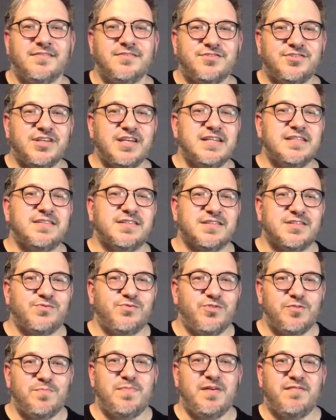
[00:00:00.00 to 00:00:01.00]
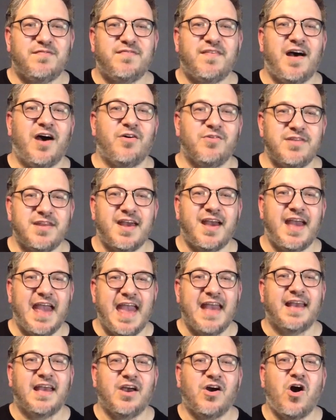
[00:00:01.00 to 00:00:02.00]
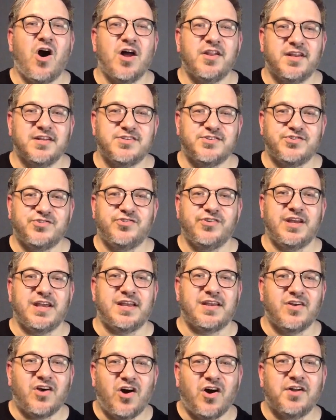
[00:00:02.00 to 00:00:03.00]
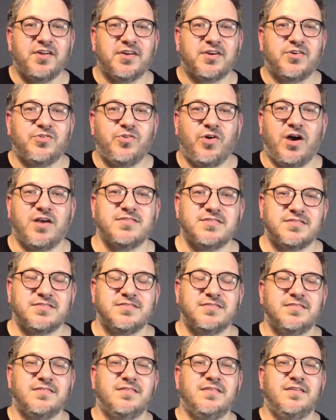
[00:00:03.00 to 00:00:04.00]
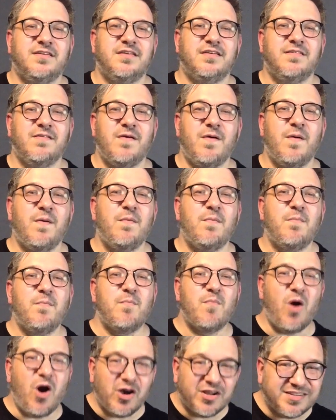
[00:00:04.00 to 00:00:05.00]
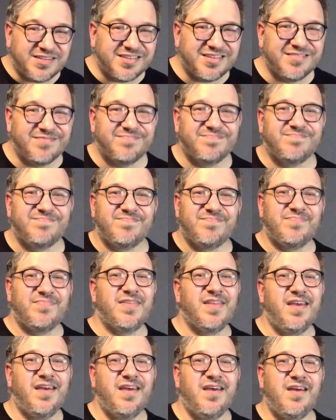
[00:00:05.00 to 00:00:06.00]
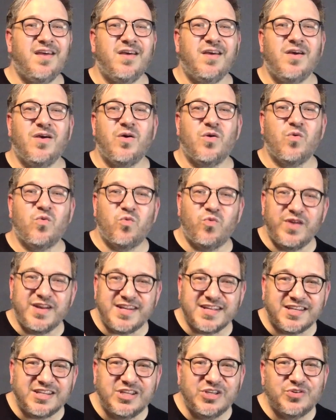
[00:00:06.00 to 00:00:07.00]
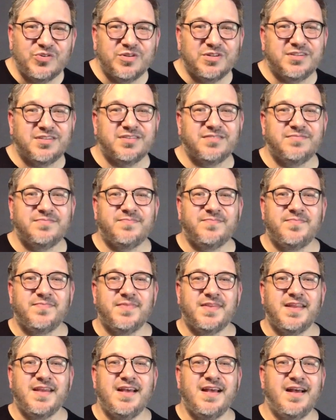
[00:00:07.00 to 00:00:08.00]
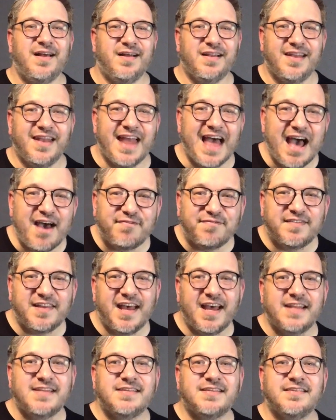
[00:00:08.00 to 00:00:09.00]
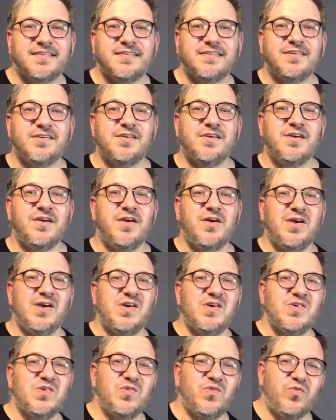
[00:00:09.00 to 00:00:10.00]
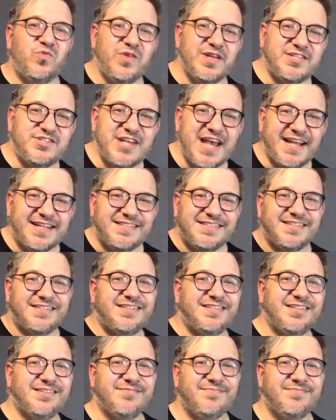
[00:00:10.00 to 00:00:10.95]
Jesus would be found hanging on a tree, on a cross, mocked, ridiculed, laughed at, rejected.